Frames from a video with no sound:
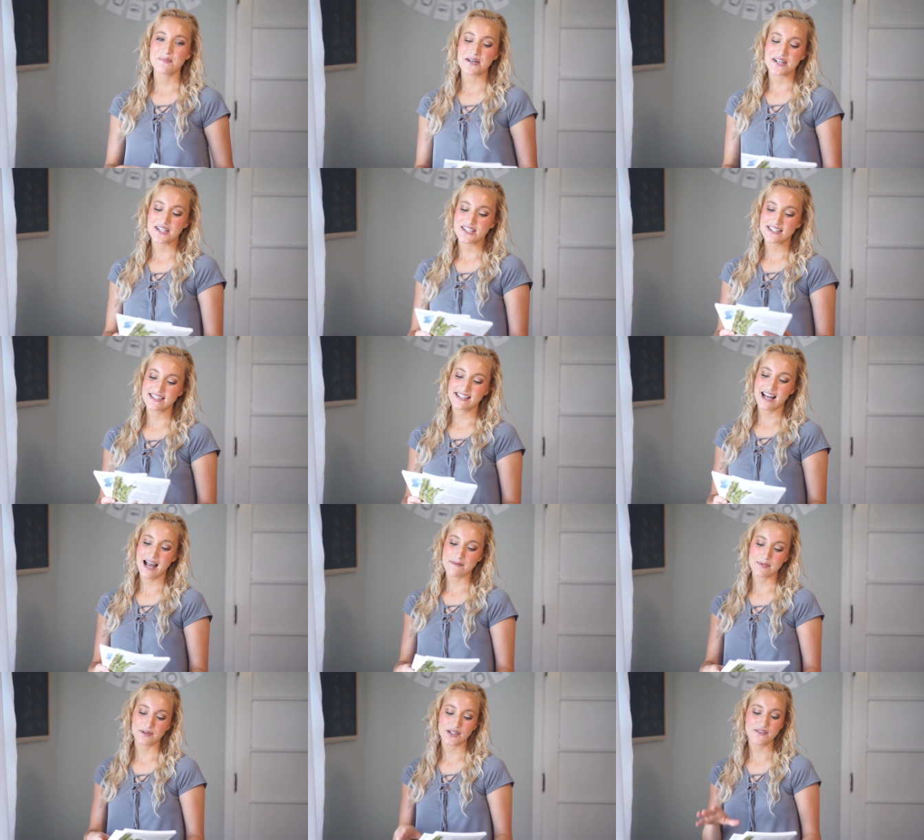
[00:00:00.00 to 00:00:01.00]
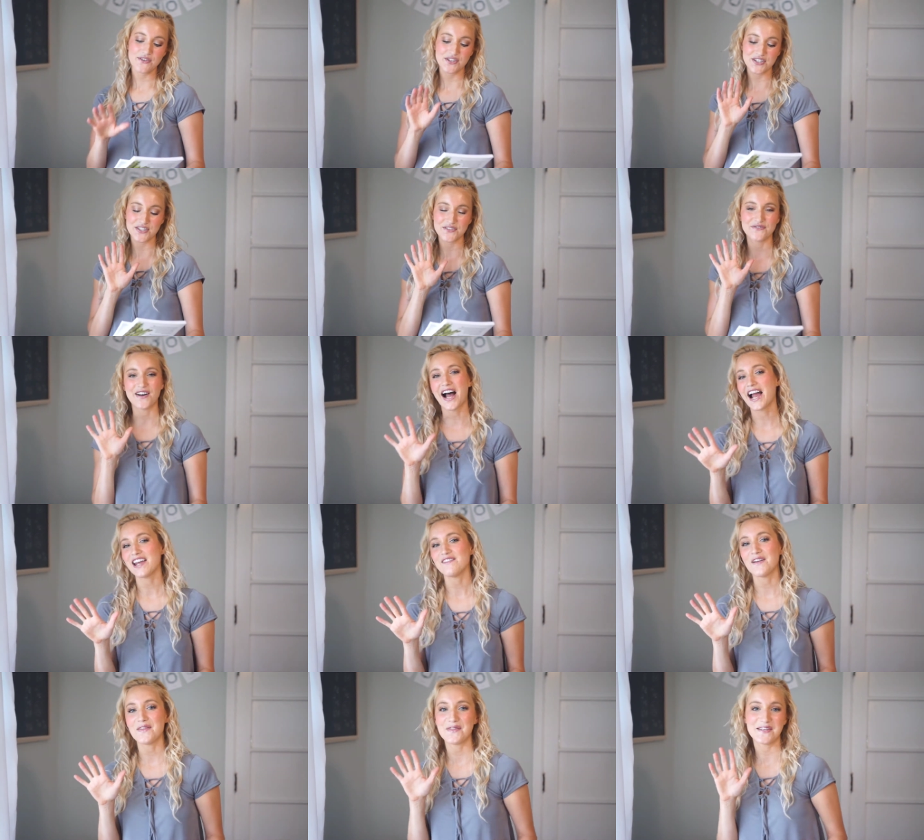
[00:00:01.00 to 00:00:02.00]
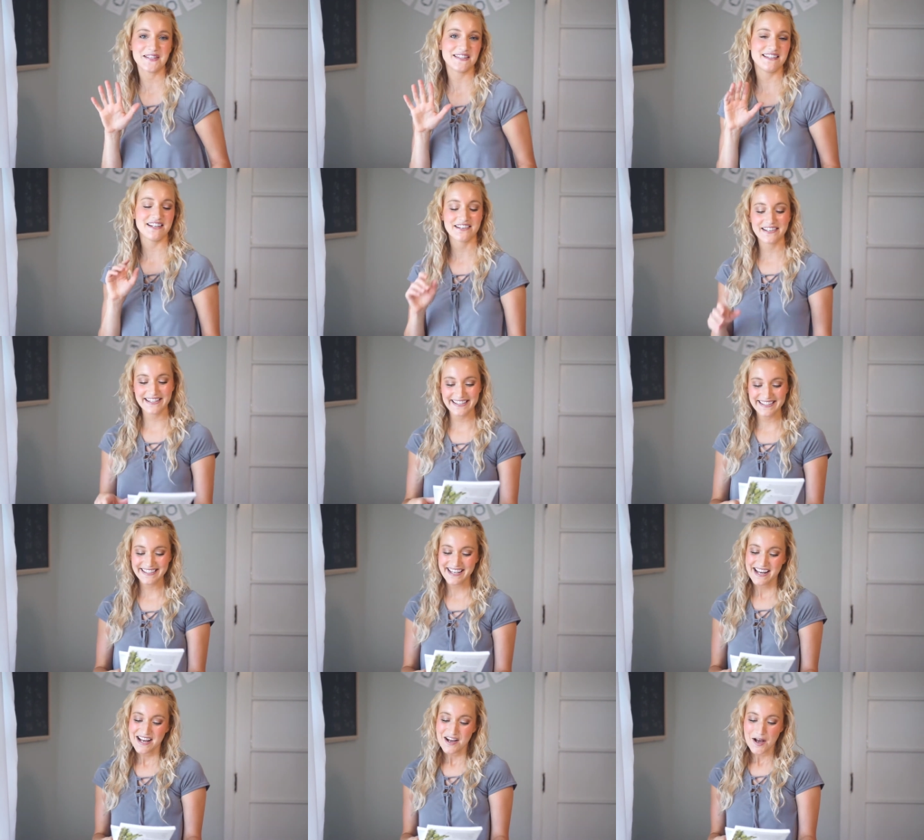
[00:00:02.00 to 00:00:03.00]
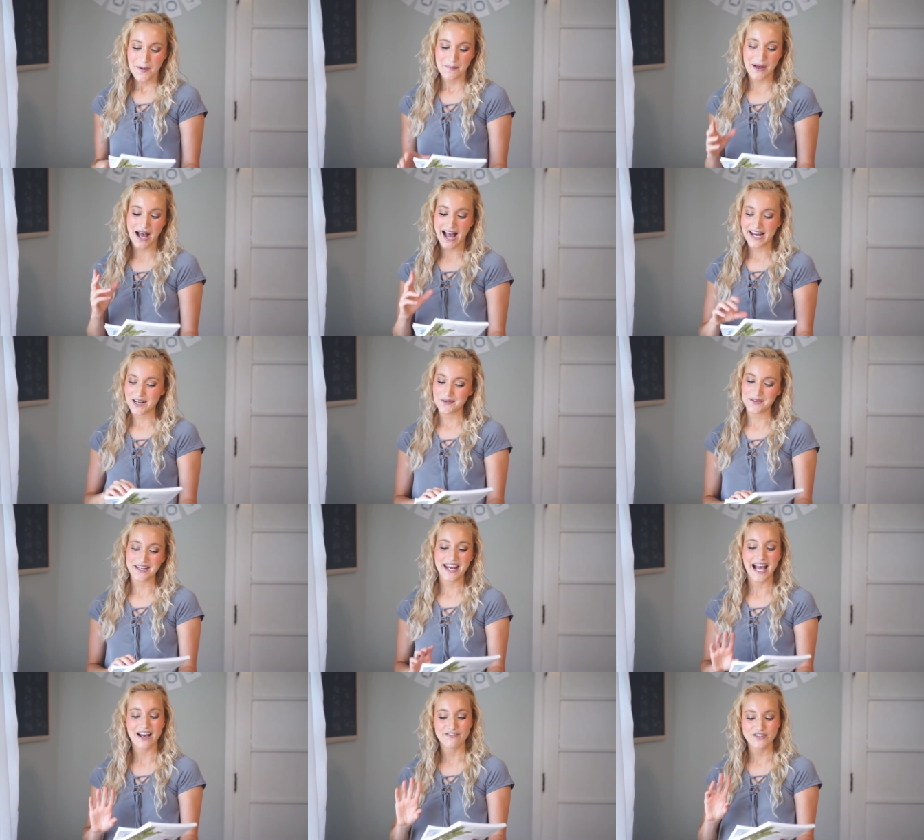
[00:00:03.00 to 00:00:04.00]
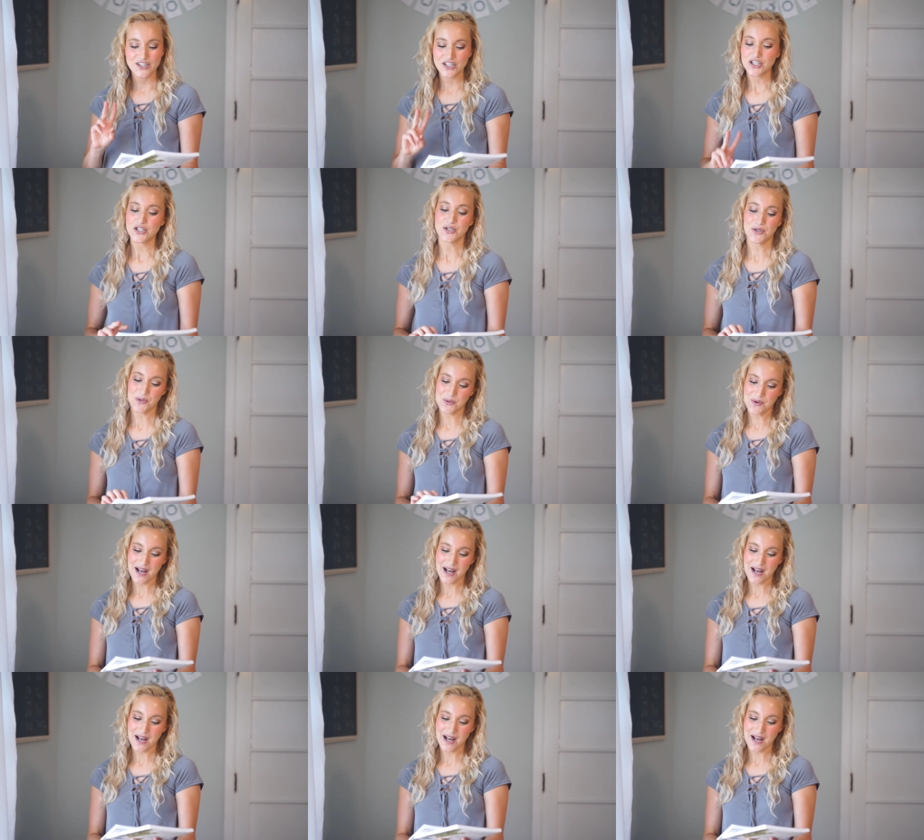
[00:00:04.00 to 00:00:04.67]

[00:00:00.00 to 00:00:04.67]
books, I believe there's 5 in this series, but I only have 2.